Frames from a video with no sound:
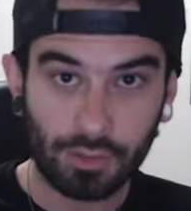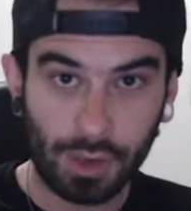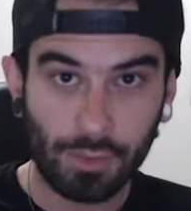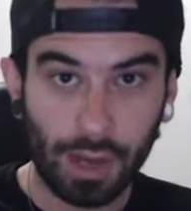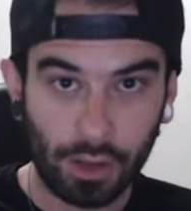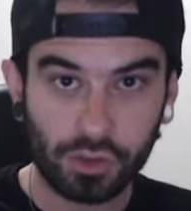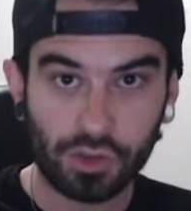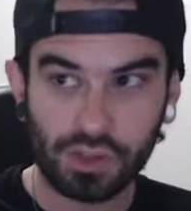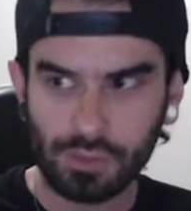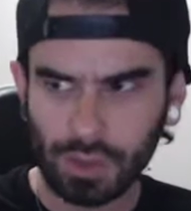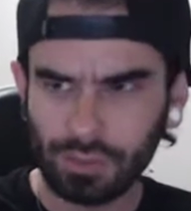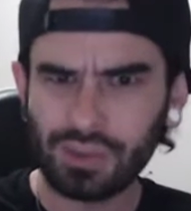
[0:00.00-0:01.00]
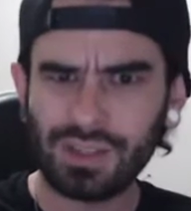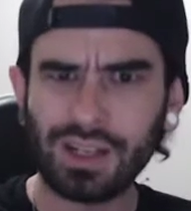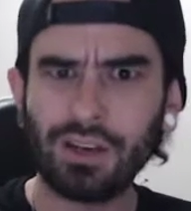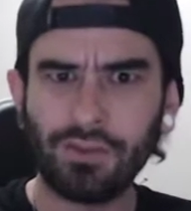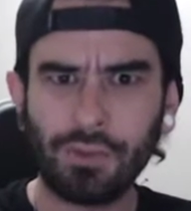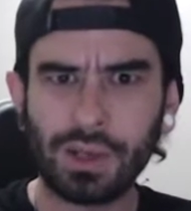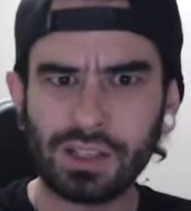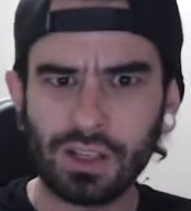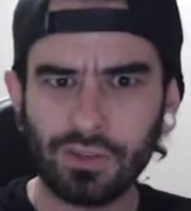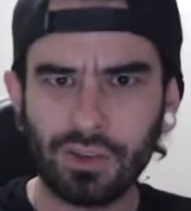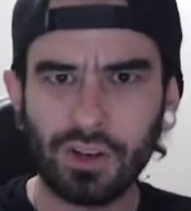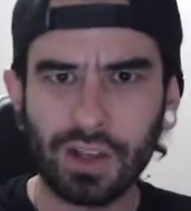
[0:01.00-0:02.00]
my boundaries, and be able to stand up for
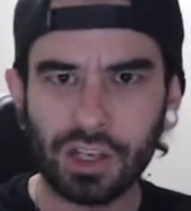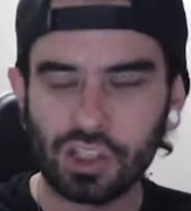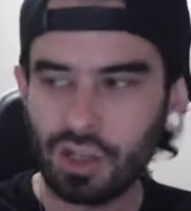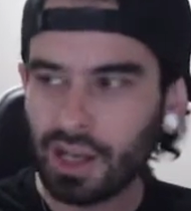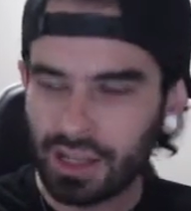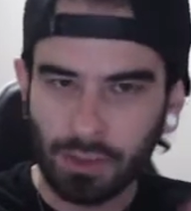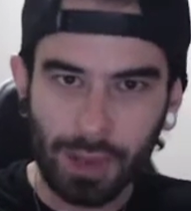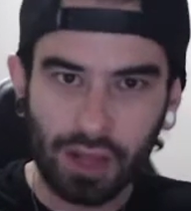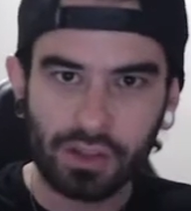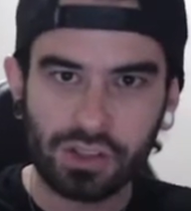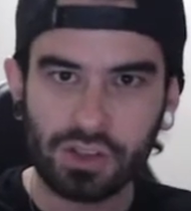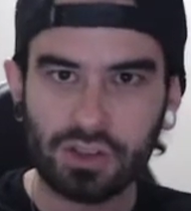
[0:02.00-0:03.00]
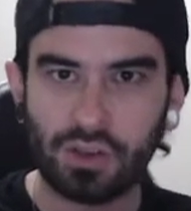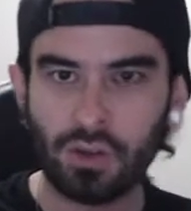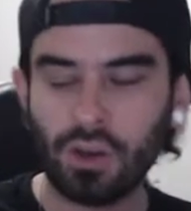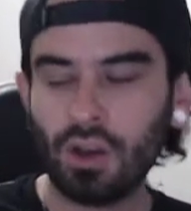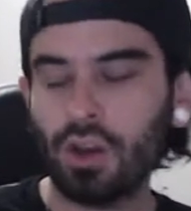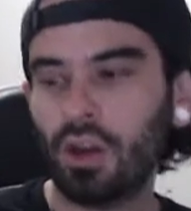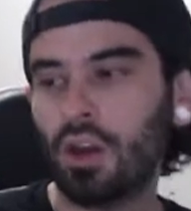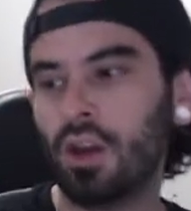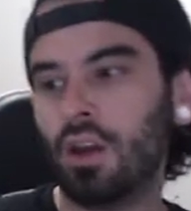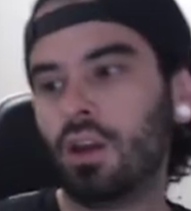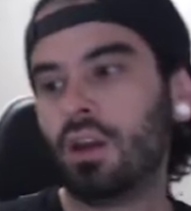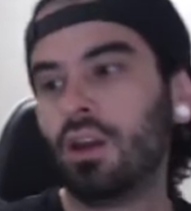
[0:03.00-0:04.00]
myself and all that shit. I had to balance the two.
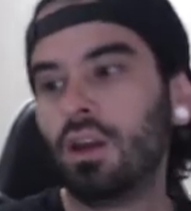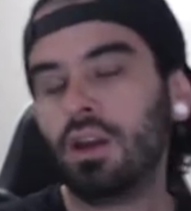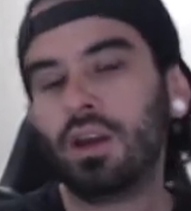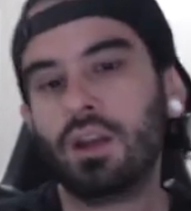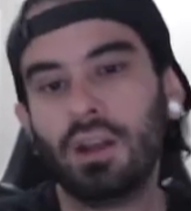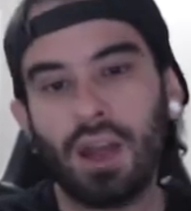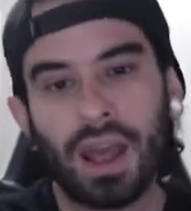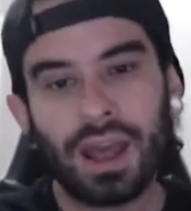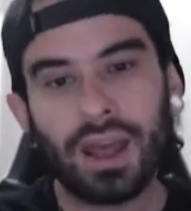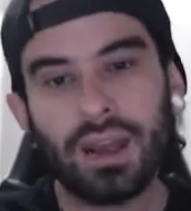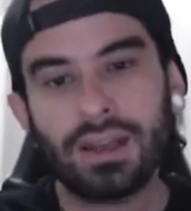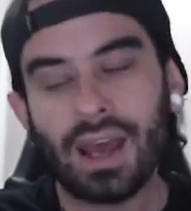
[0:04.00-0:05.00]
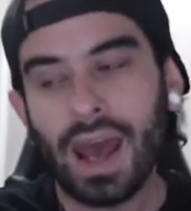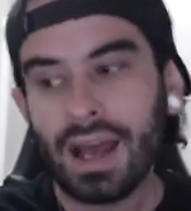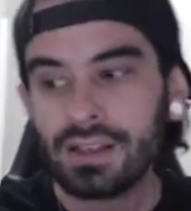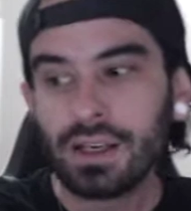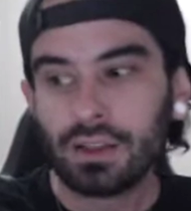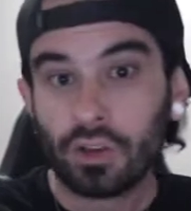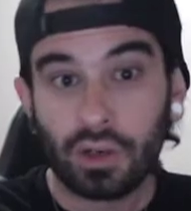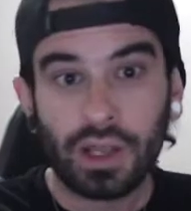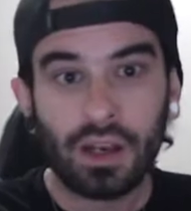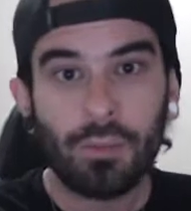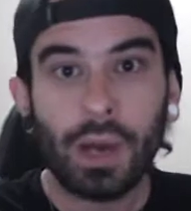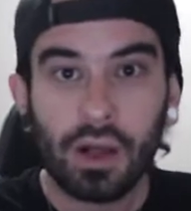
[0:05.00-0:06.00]
And as I learned
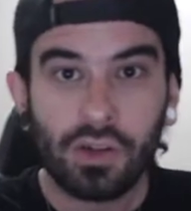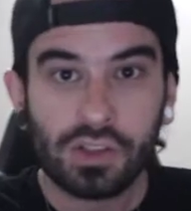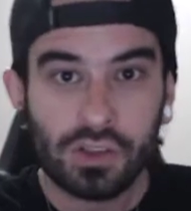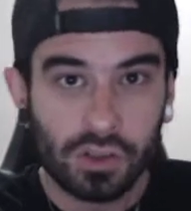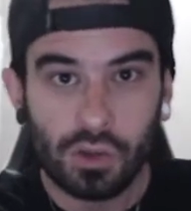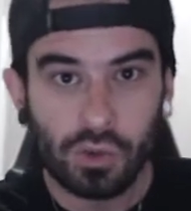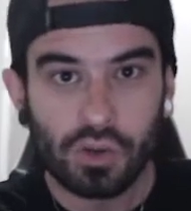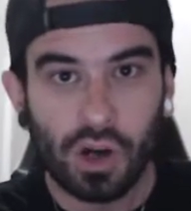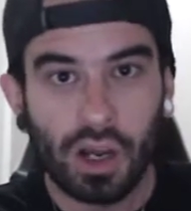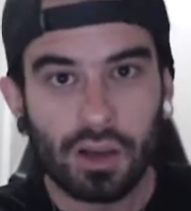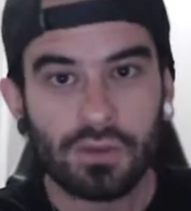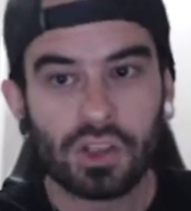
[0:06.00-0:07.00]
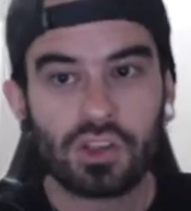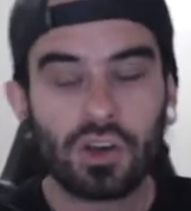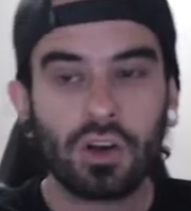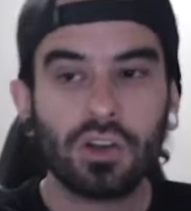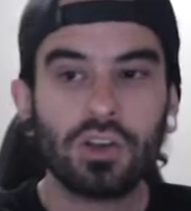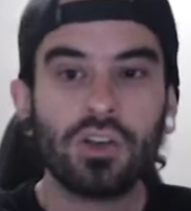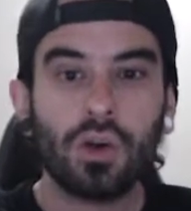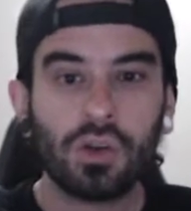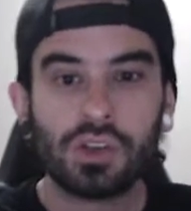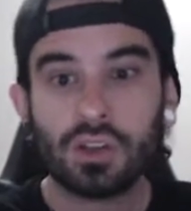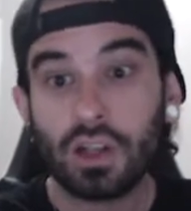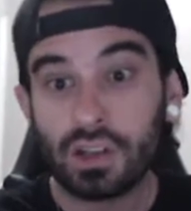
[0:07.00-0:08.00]
how to balance the two drives, I started to
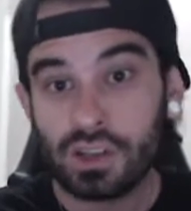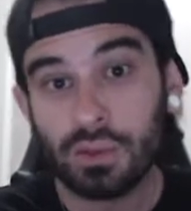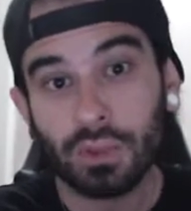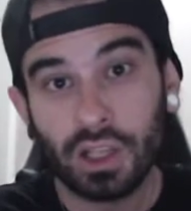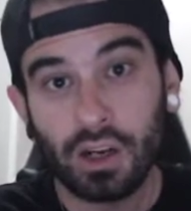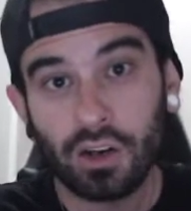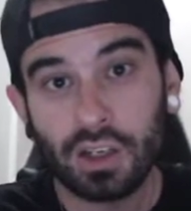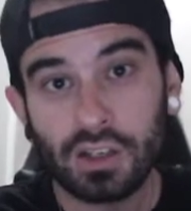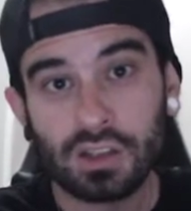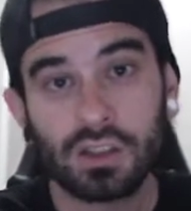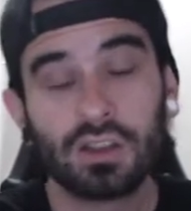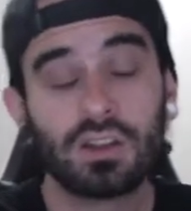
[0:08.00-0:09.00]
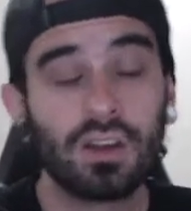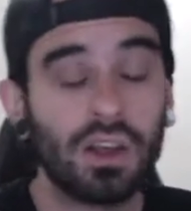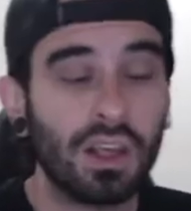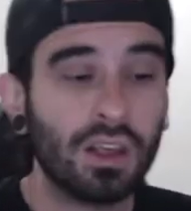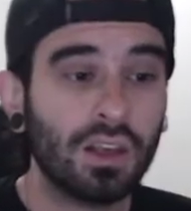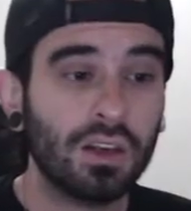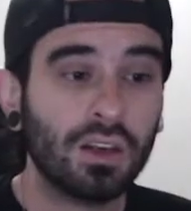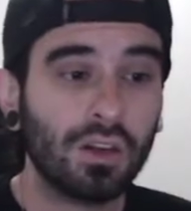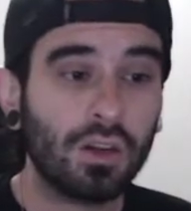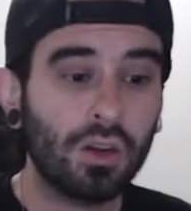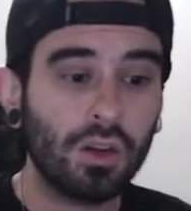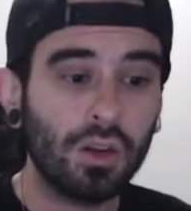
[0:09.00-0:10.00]
notice a lot of similarities
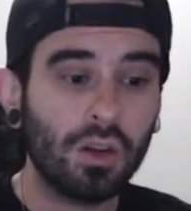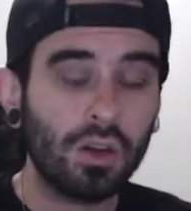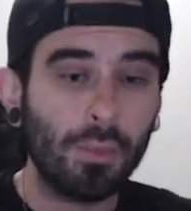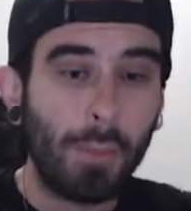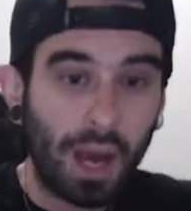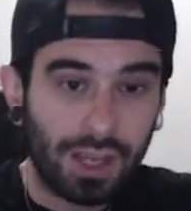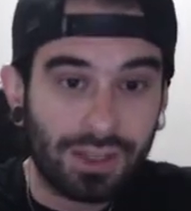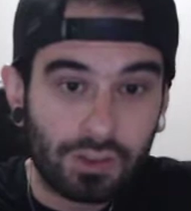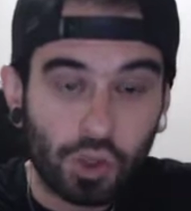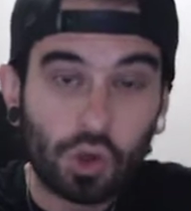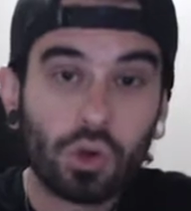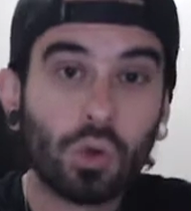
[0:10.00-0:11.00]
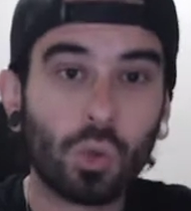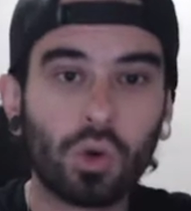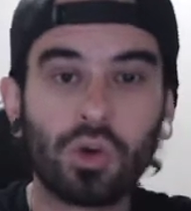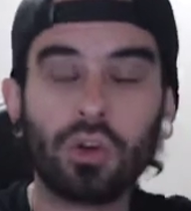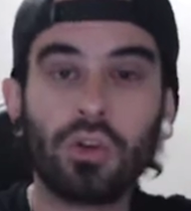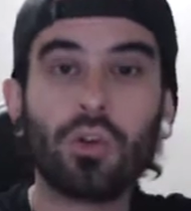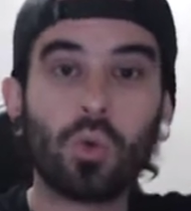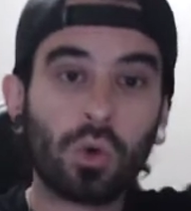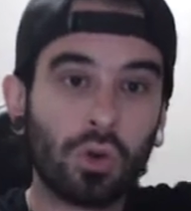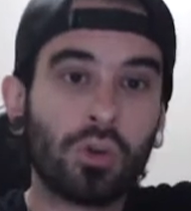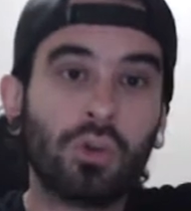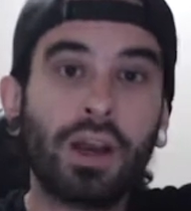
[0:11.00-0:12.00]
in my internal world and the
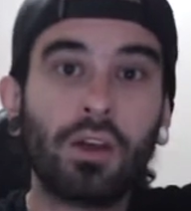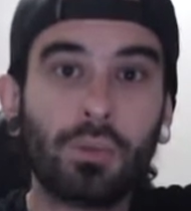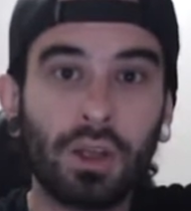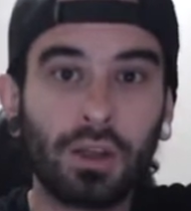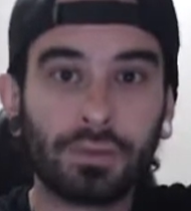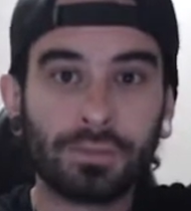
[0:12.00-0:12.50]
world around me.